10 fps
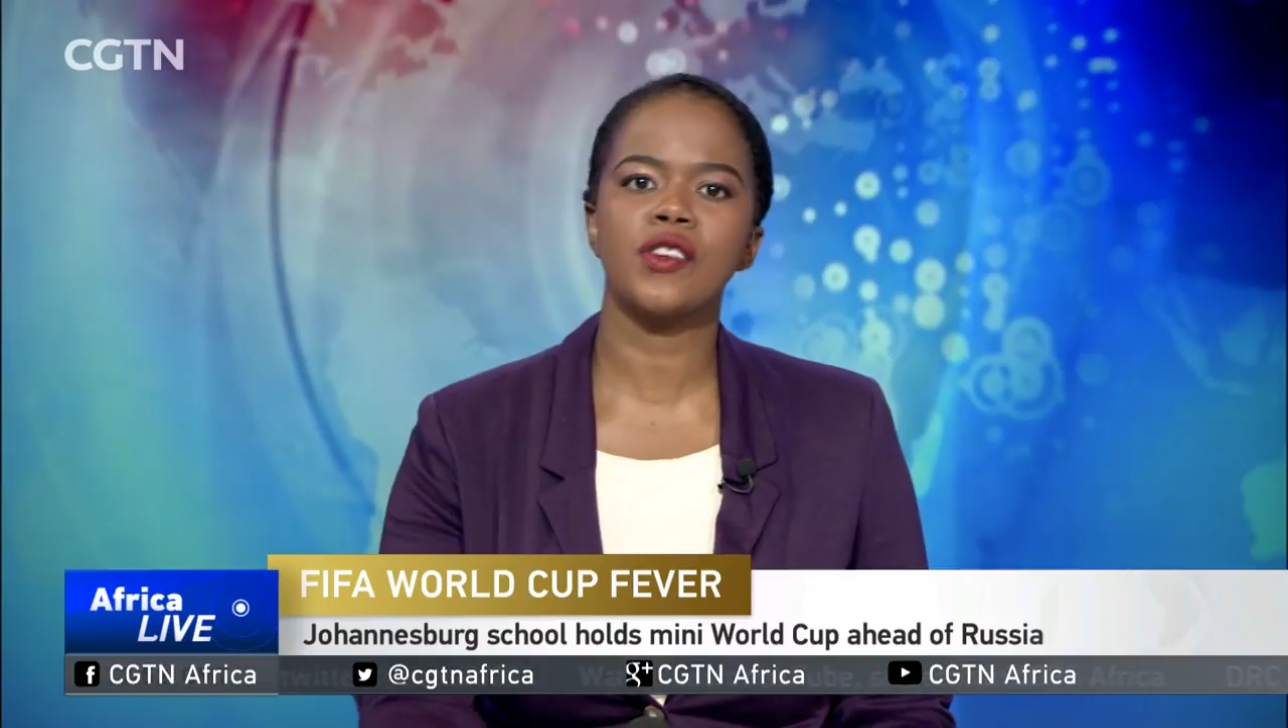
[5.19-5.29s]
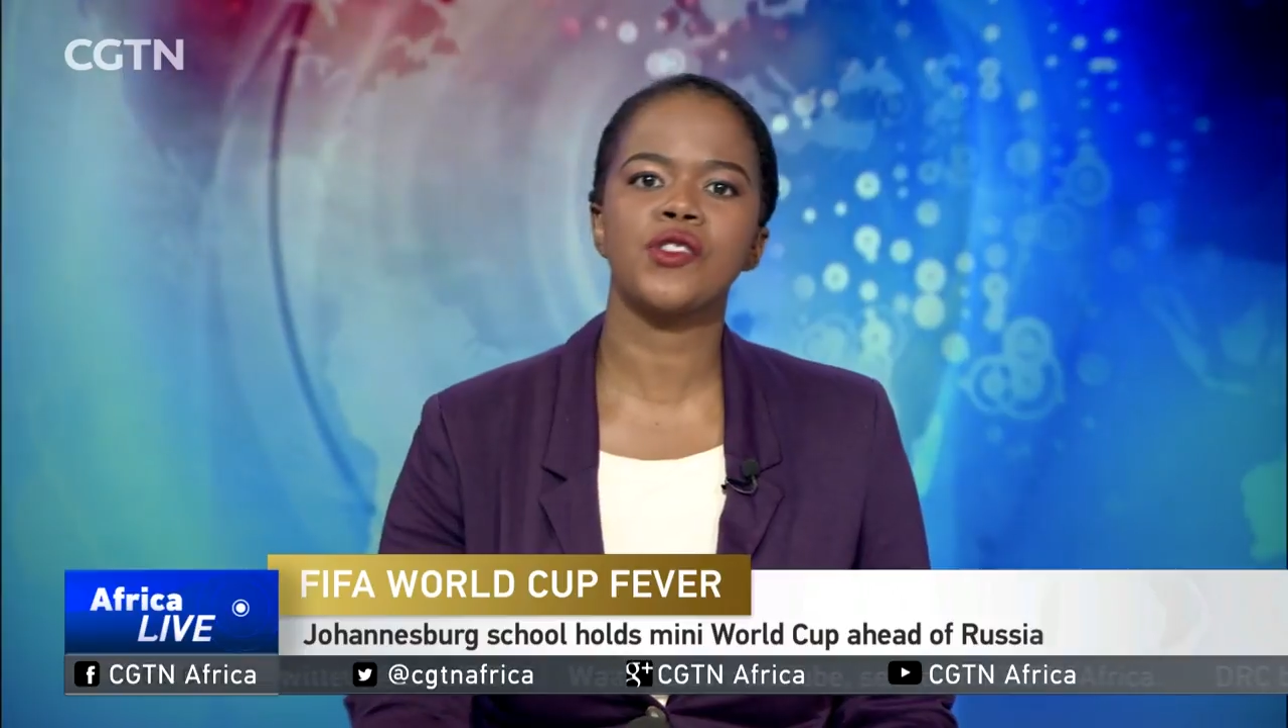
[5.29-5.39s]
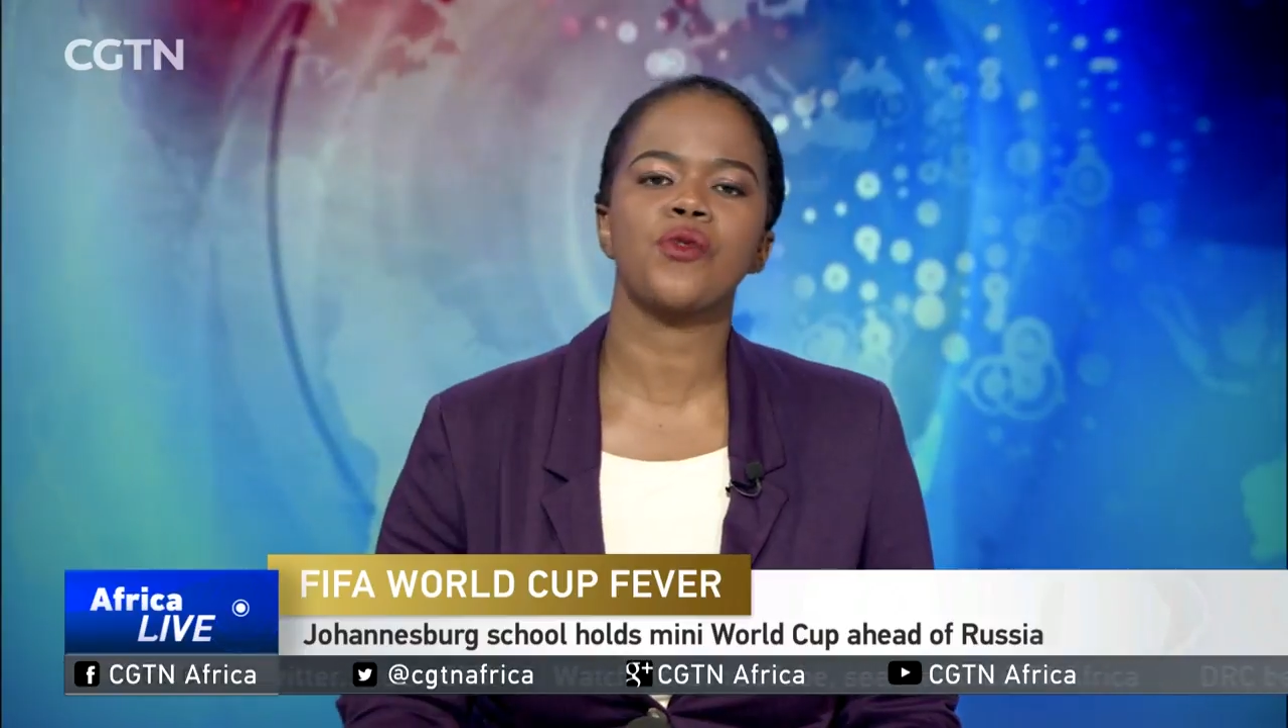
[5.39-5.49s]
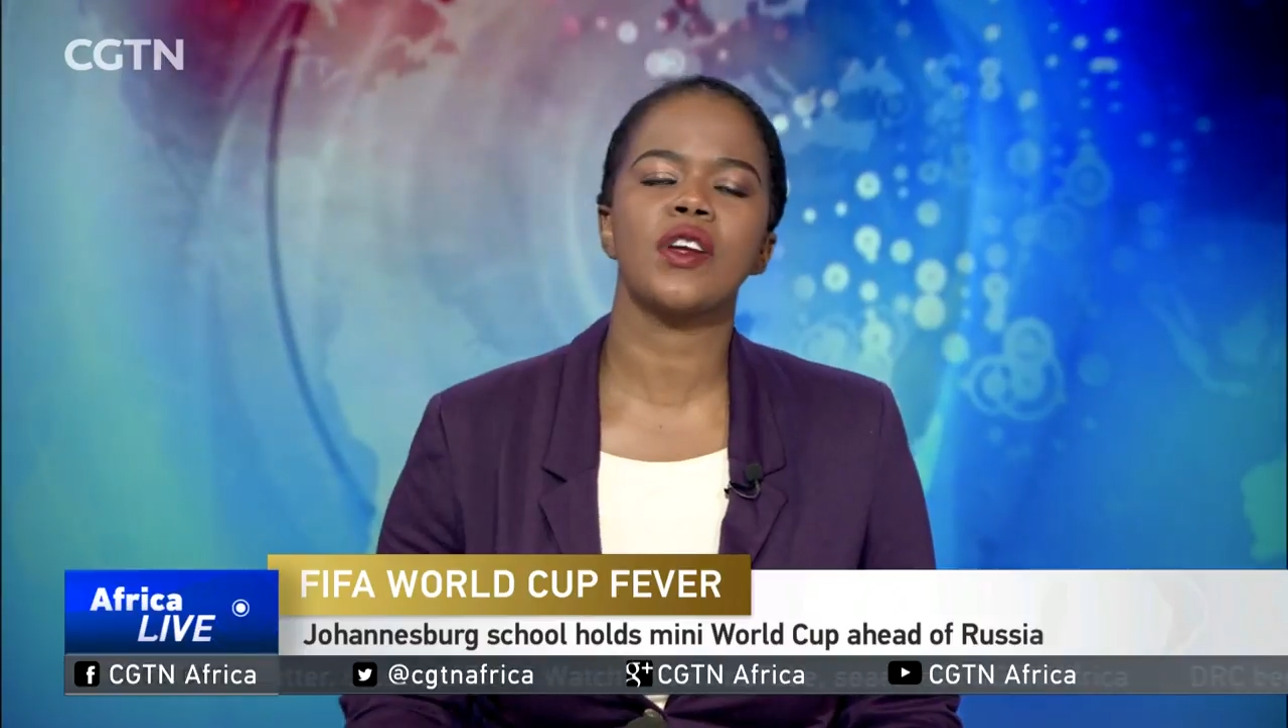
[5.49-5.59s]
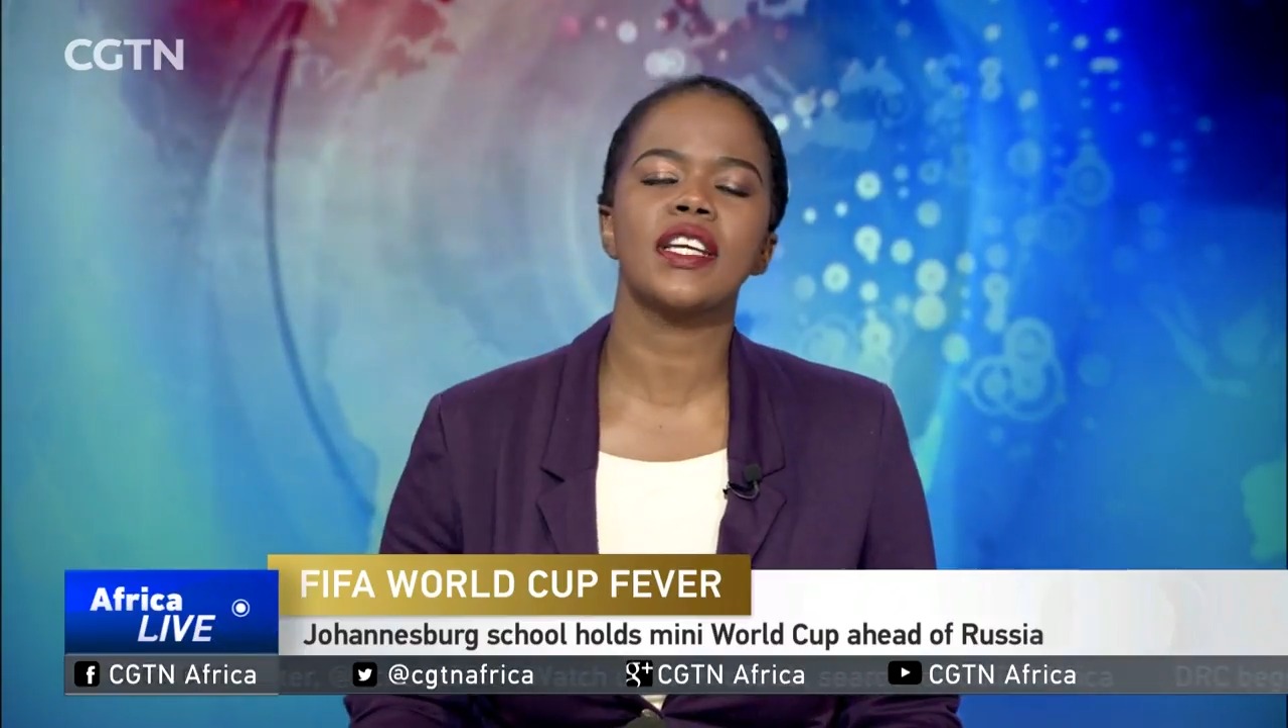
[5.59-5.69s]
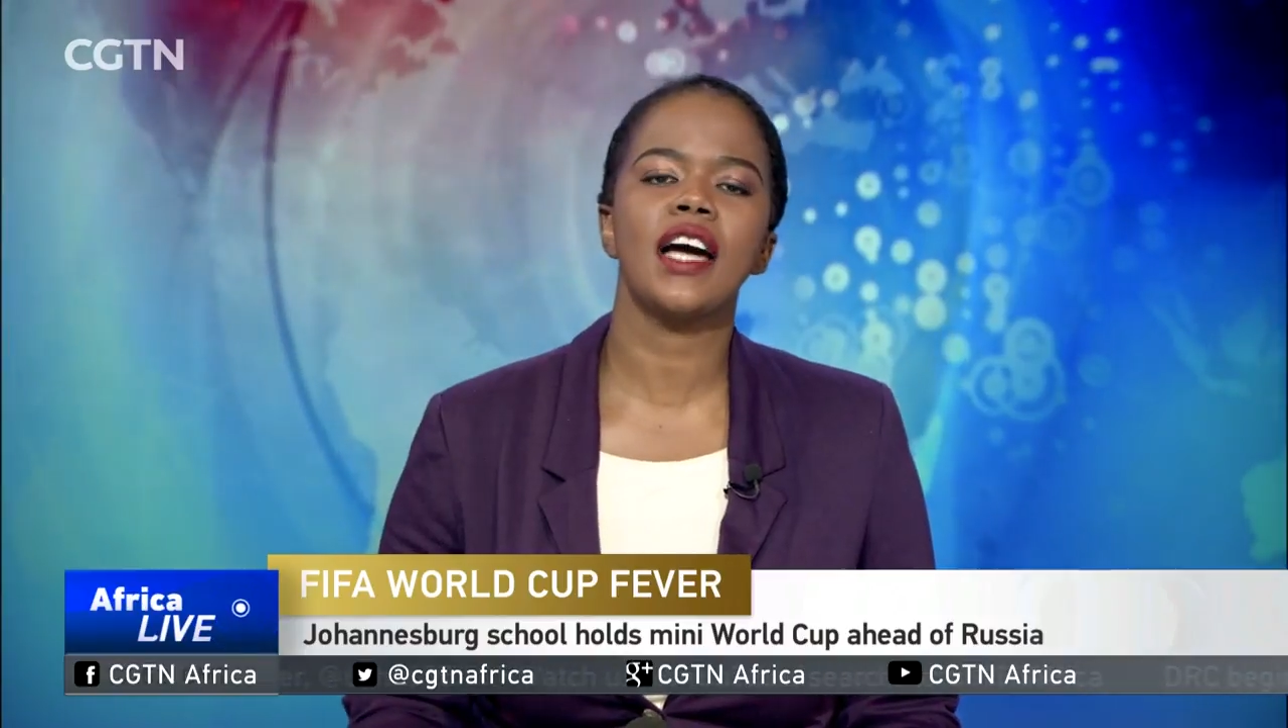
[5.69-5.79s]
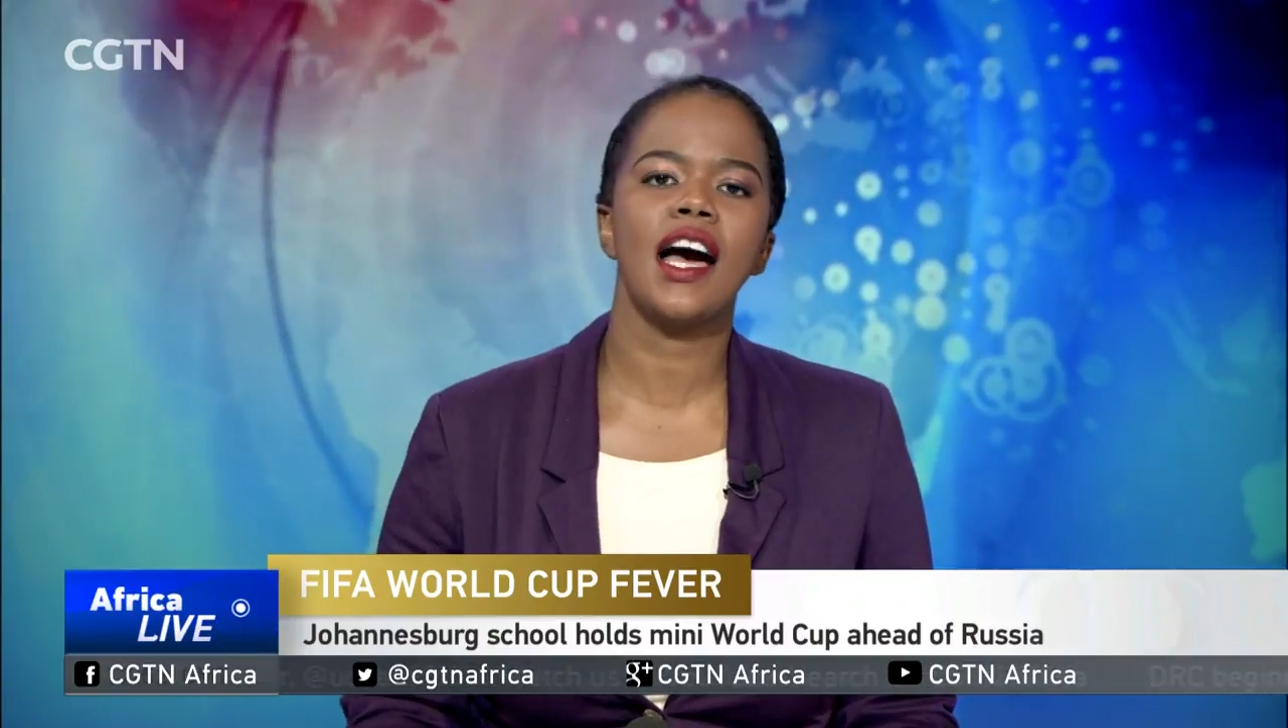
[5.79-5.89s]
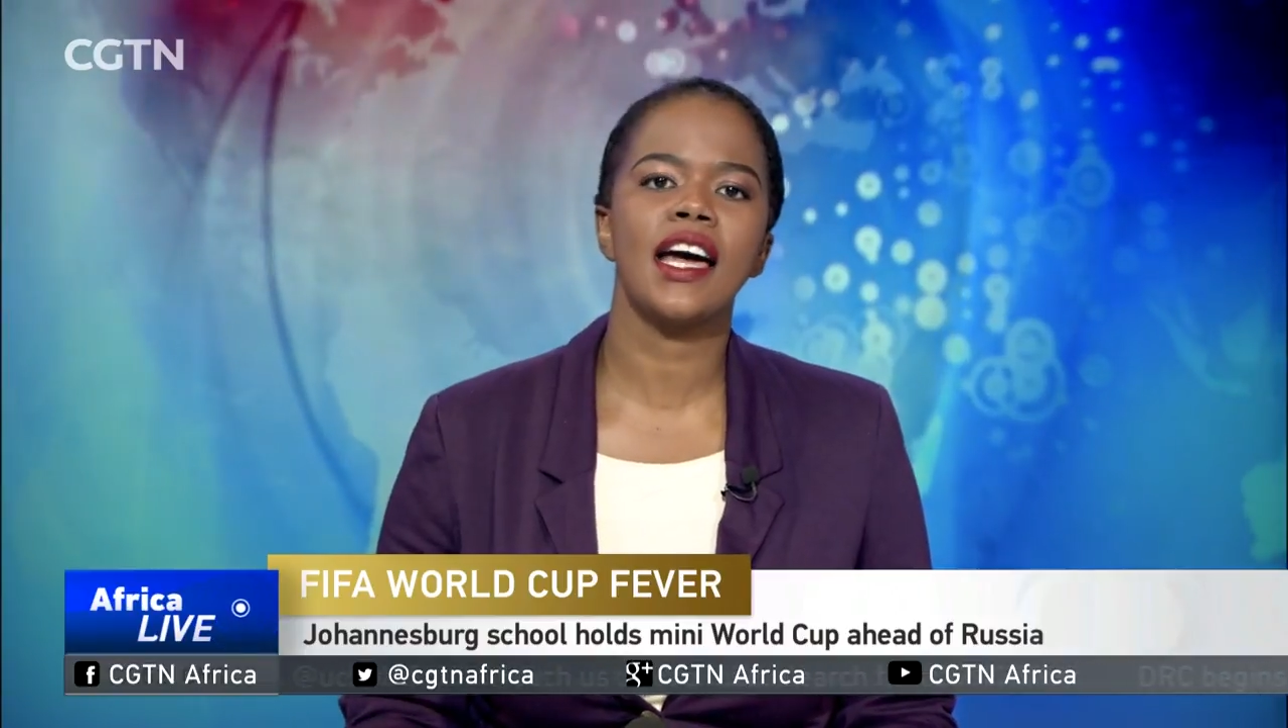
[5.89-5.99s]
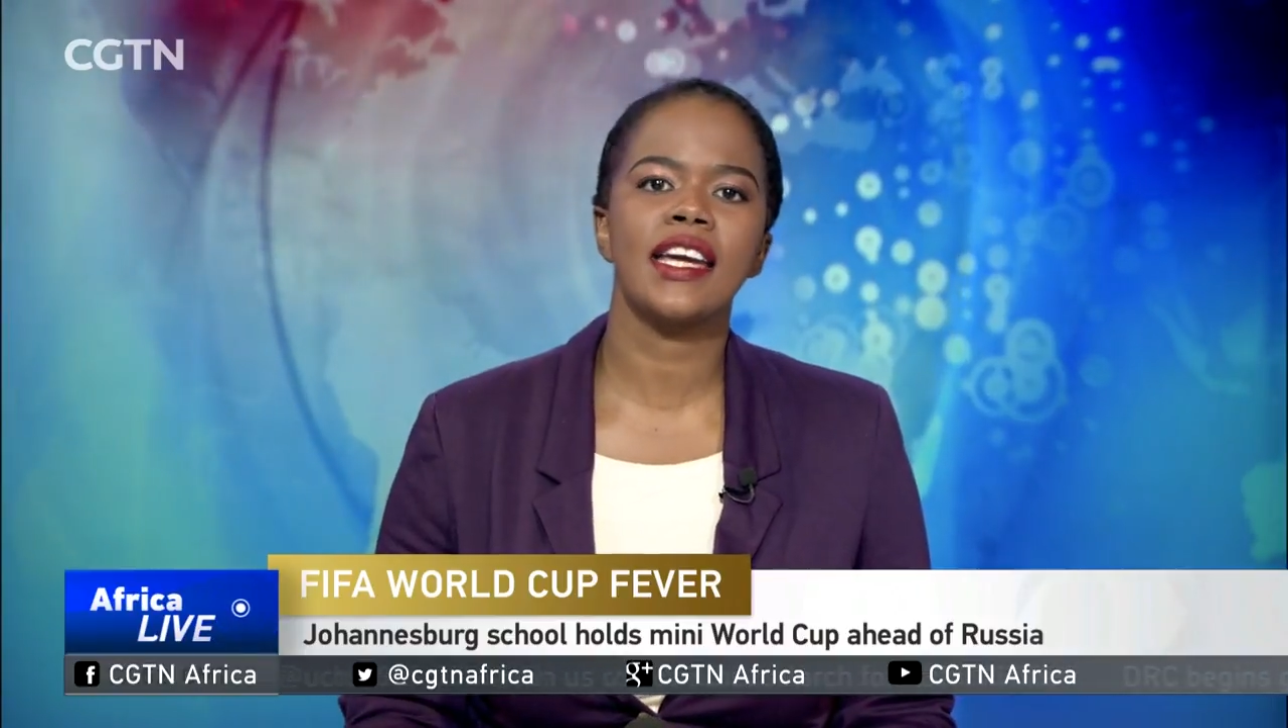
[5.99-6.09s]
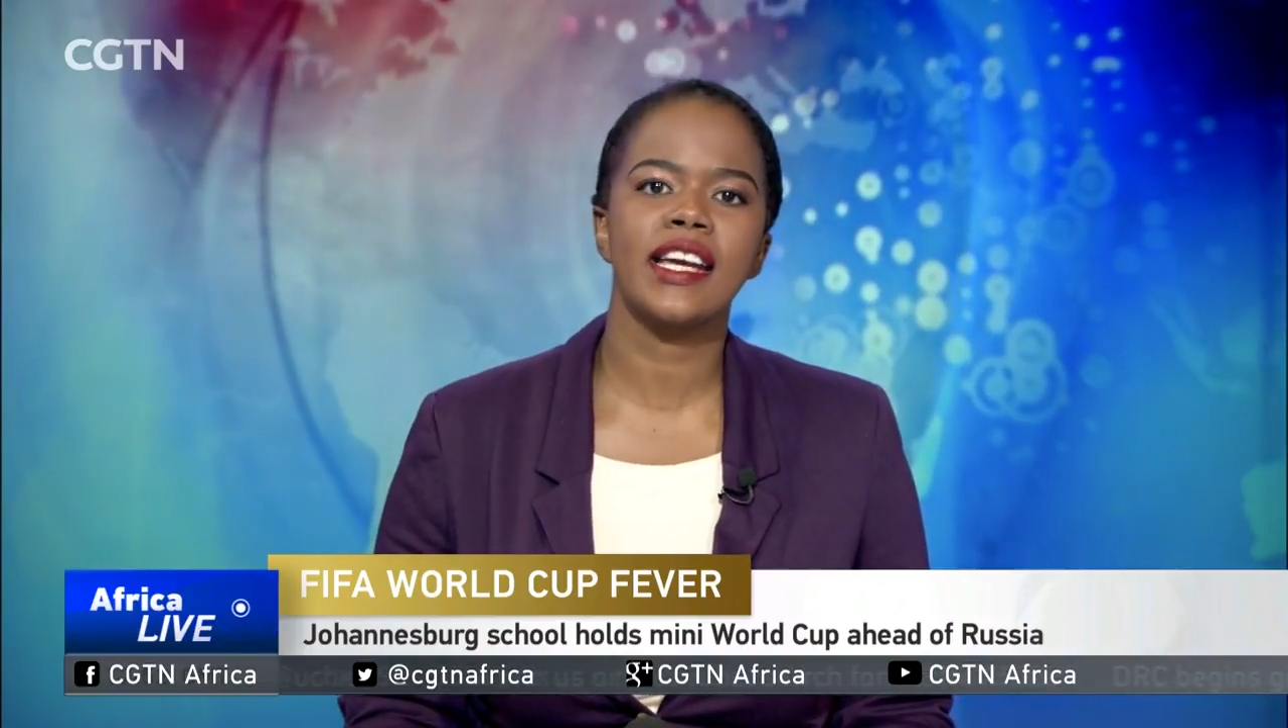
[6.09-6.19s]
is running
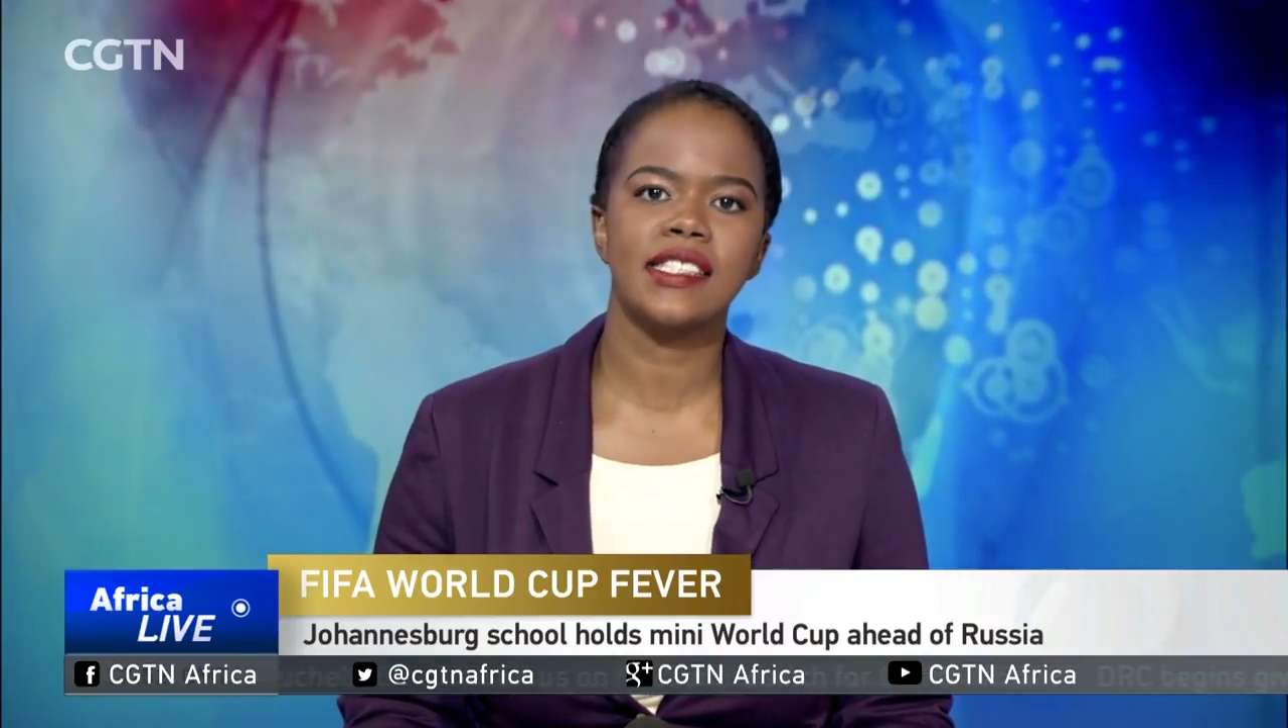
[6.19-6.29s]
high